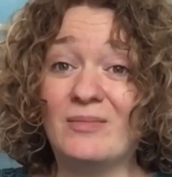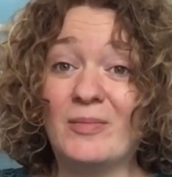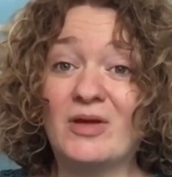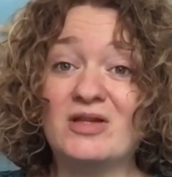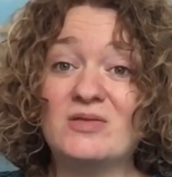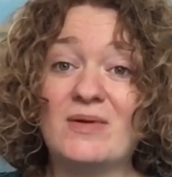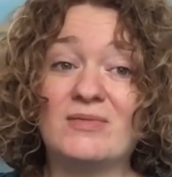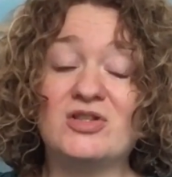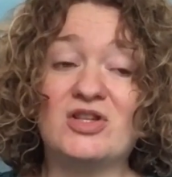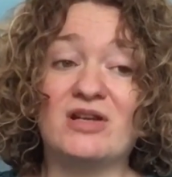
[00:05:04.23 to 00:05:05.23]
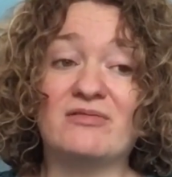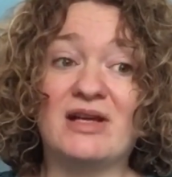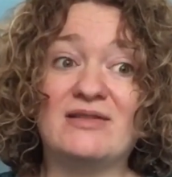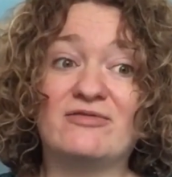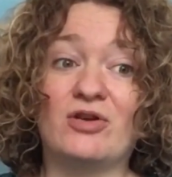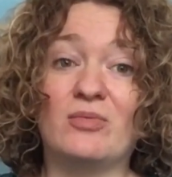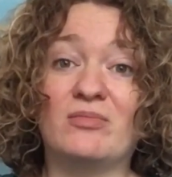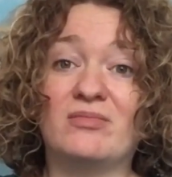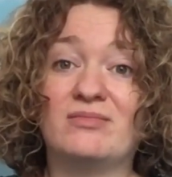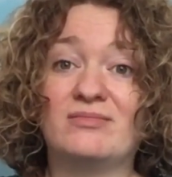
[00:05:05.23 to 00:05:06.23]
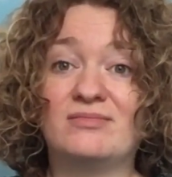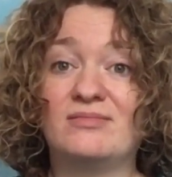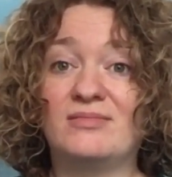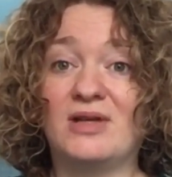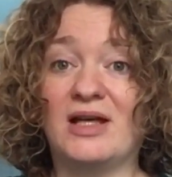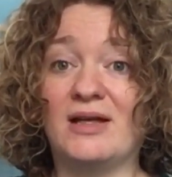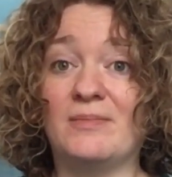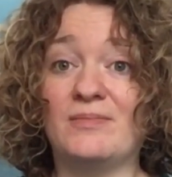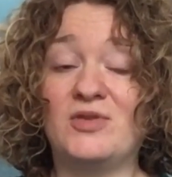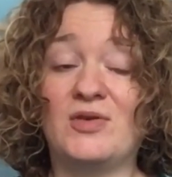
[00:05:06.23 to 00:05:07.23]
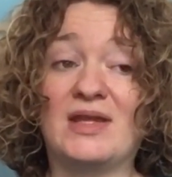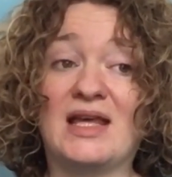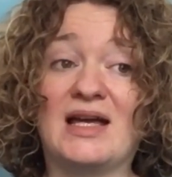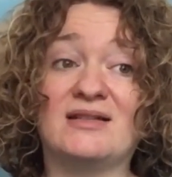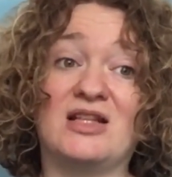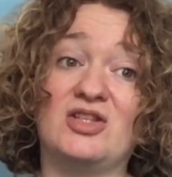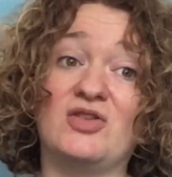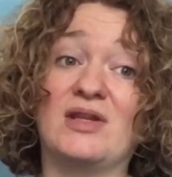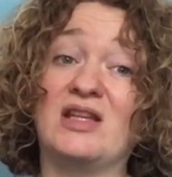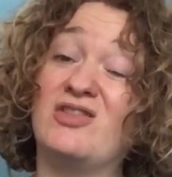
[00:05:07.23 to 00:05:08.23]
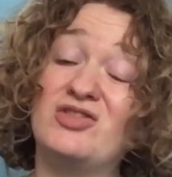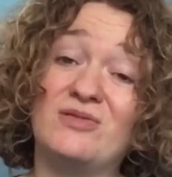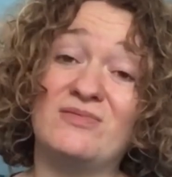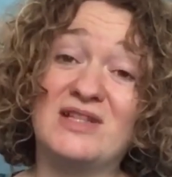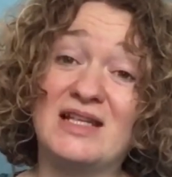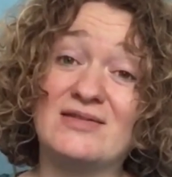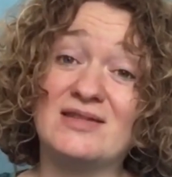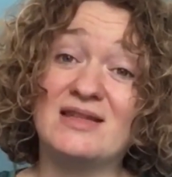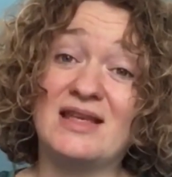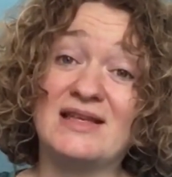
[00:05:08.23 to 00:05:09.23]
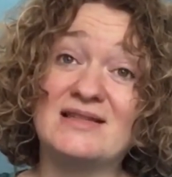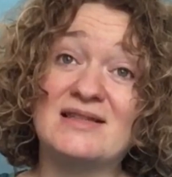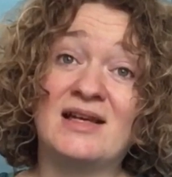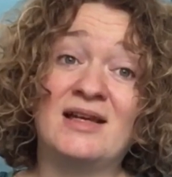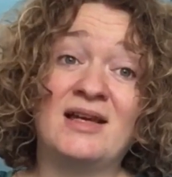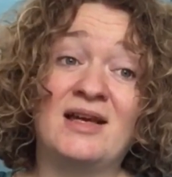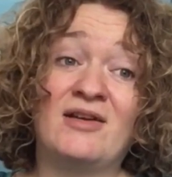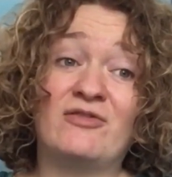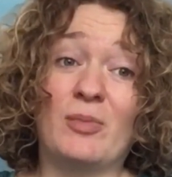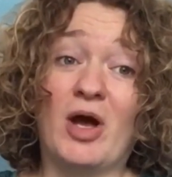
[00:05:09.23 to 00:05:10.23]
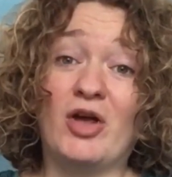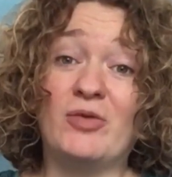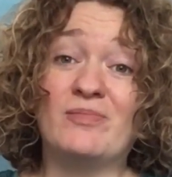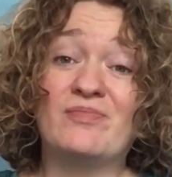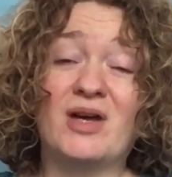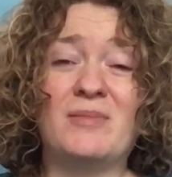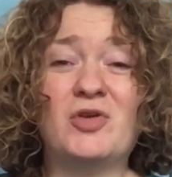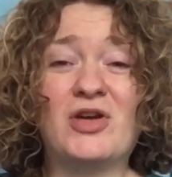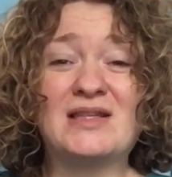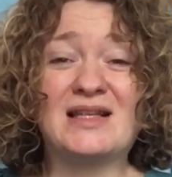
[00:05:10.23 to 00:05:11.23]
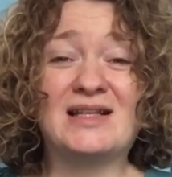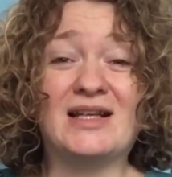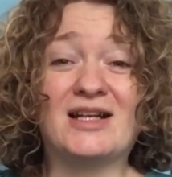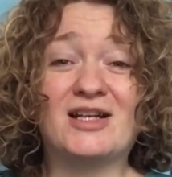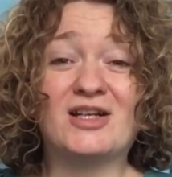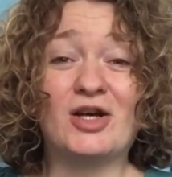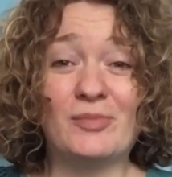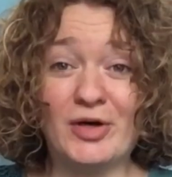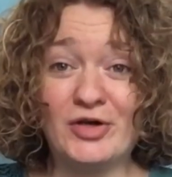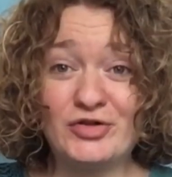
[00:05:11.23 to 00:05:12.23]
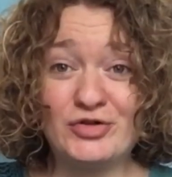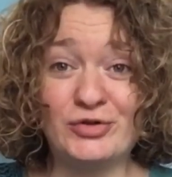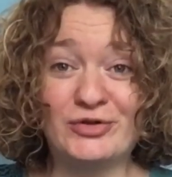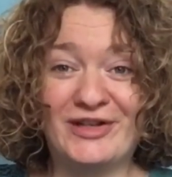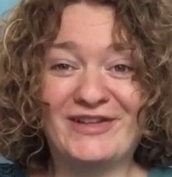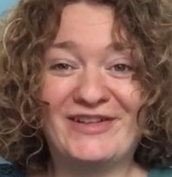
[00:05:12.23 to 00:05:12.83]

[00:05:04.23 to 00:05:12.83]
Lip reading: I'm going to be able to generate from doing that and doing the YouTube videos and things from home. I'm not exactly a commercial